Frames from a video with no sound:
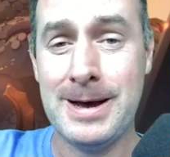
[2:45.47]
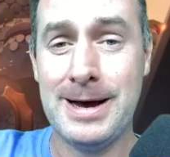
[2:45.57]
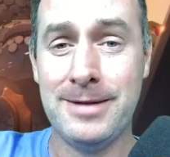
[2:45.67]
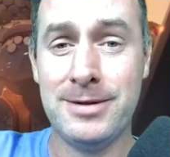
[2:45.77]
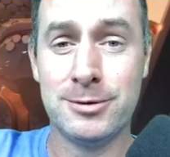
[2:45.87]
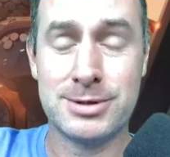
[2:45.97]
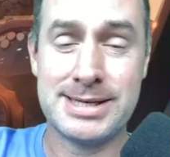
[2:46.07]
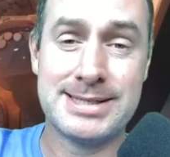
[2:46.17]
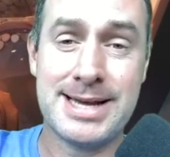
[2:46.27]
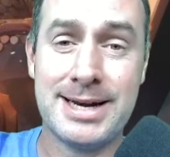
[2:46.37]
then there's
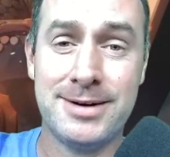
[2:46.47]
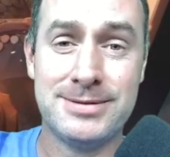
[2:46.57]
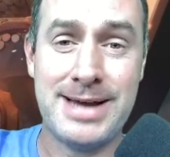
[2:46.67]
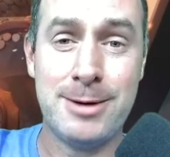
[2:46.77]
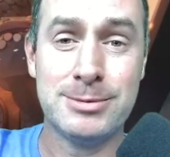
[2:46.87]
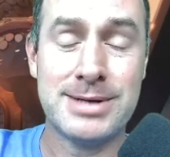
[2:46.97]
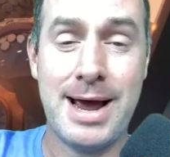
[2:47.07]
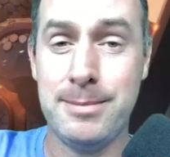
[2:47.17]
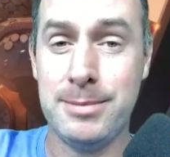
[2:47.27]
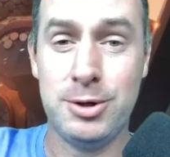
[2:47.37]
a second of
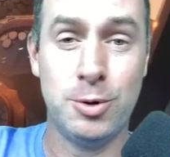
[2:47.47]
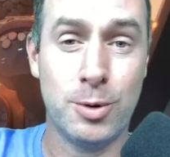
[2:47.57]
downtime.